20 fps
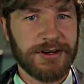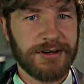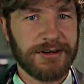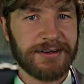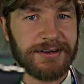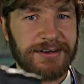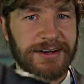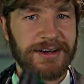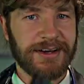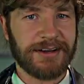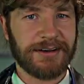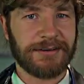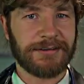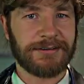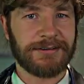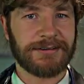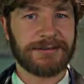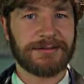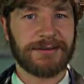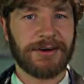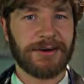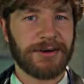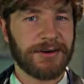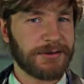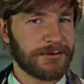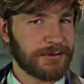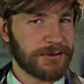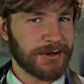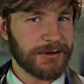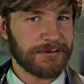here and our
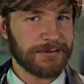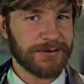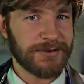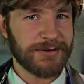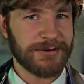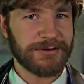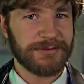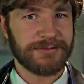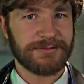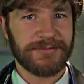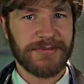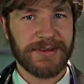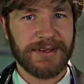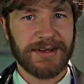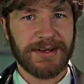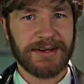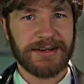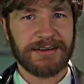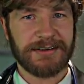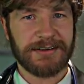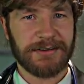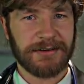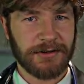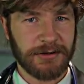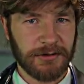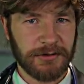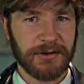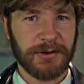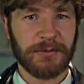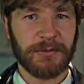little gift to you, and
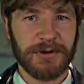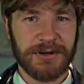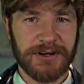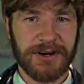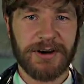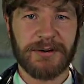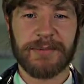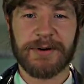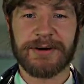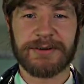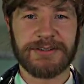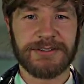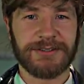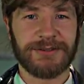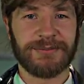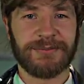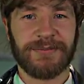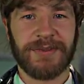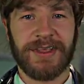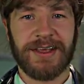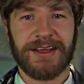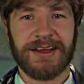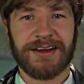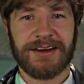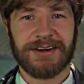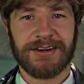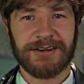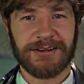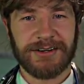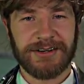know that we care about you.
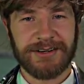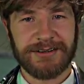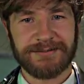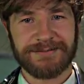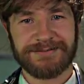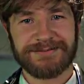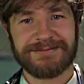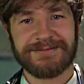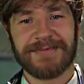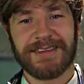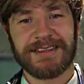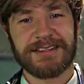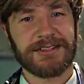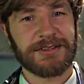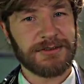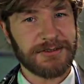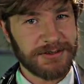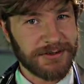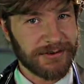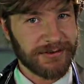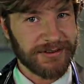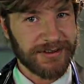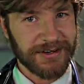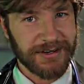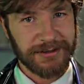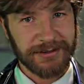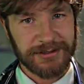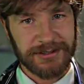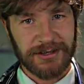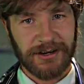Okay, so is there anything
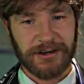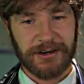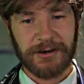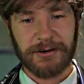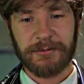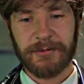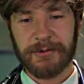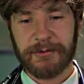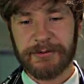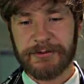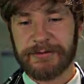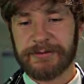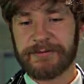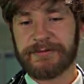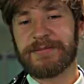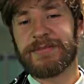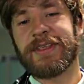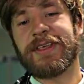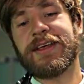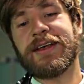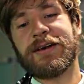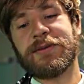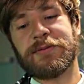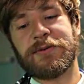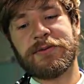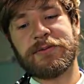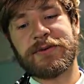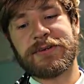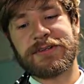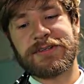else I can help you with?
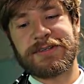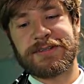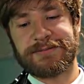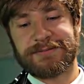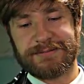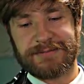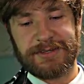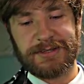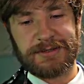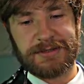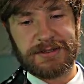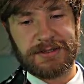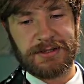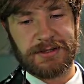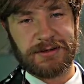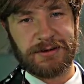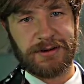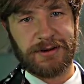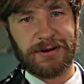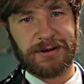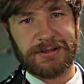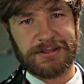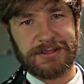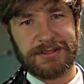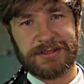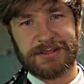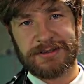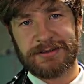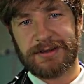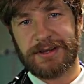By all means, please take your
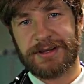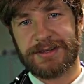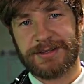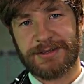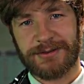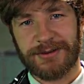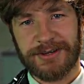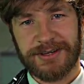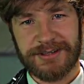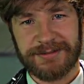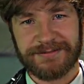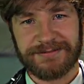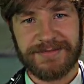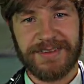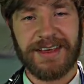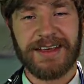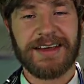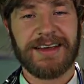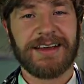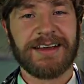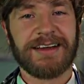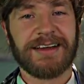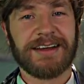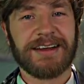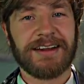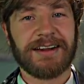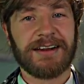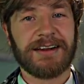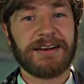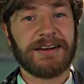glasses. That's great.
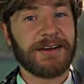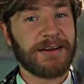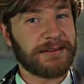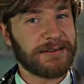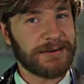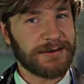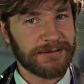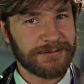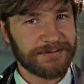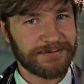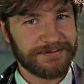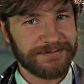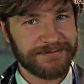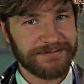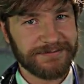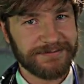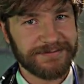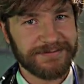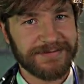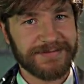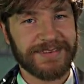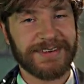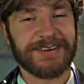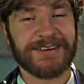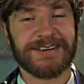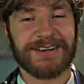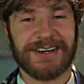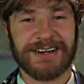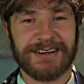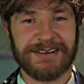Nothing.
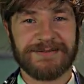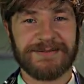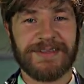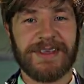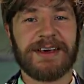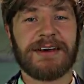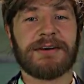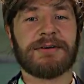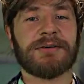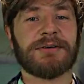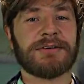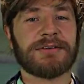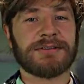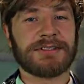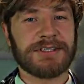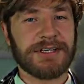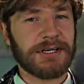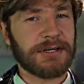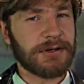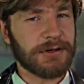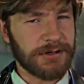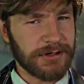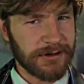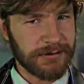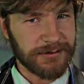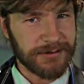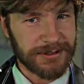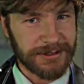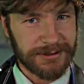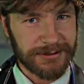Okay, well, take good care
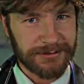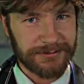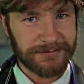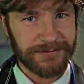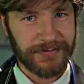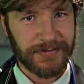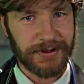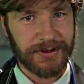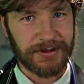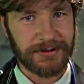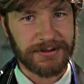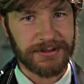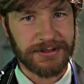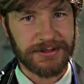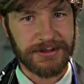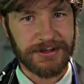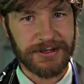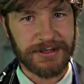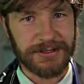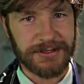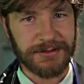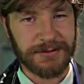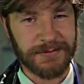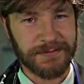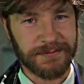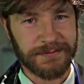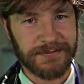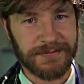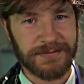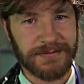of yourself. I'll see you again
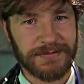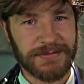soon.